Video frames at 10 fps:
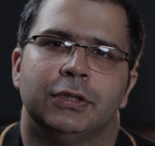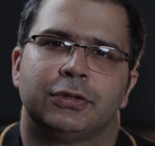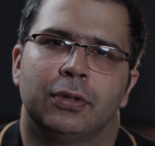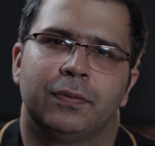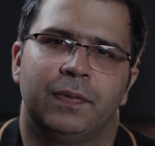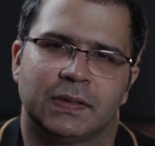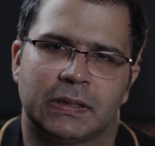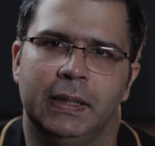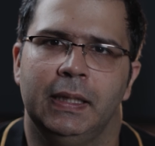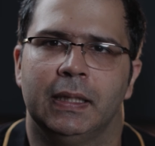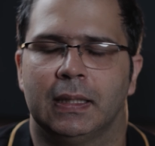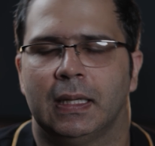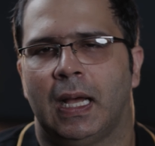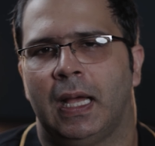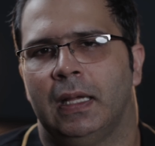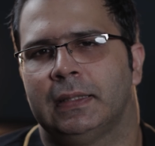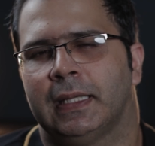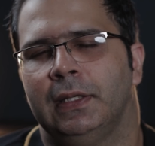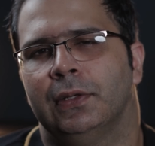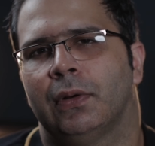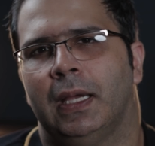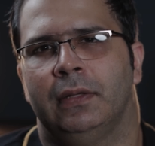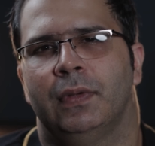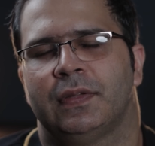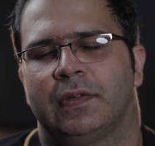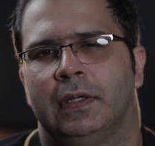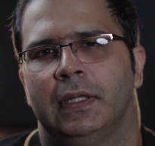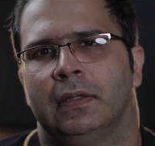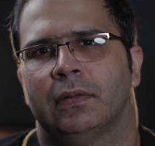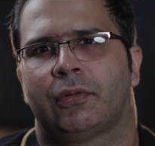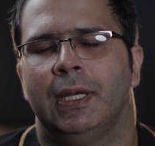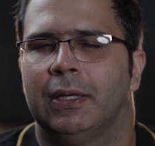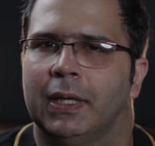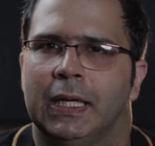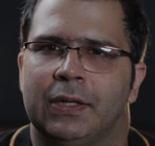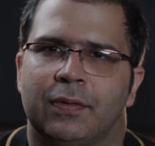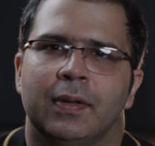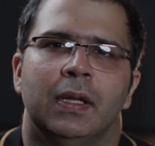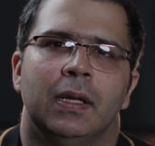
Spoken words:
So firstly, I'll tell you, I invested in 3 REITs.